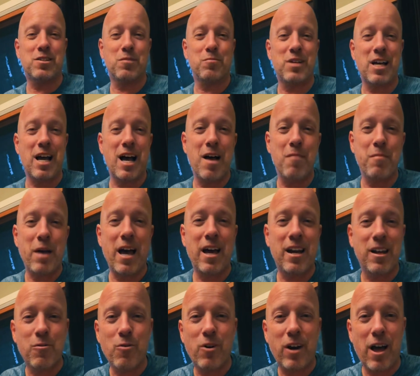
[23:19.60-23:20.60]
spend some
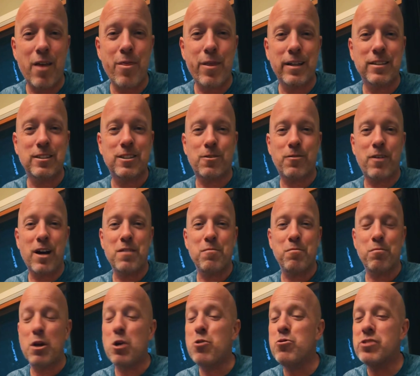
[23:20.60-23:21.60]
time adding what I think's the
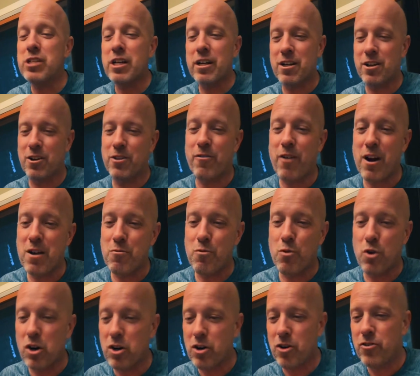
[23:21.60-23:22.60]
right music or the
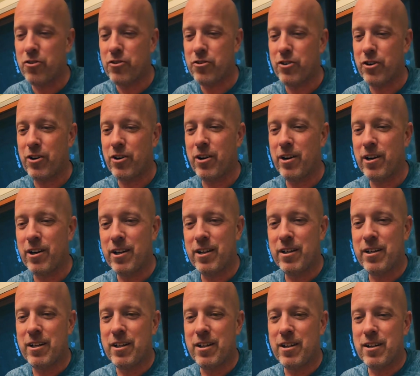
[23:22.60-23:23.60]
right words or
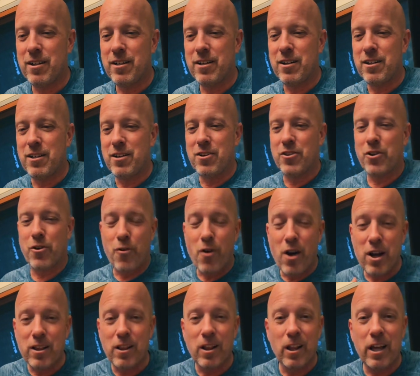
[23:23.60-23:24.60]

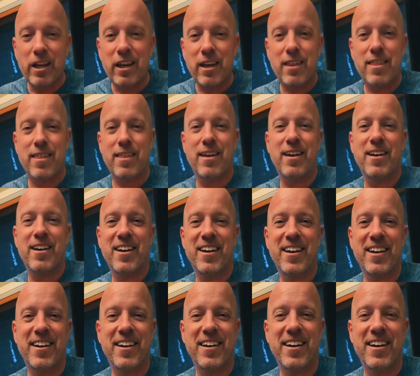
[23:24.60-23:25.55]
the right length.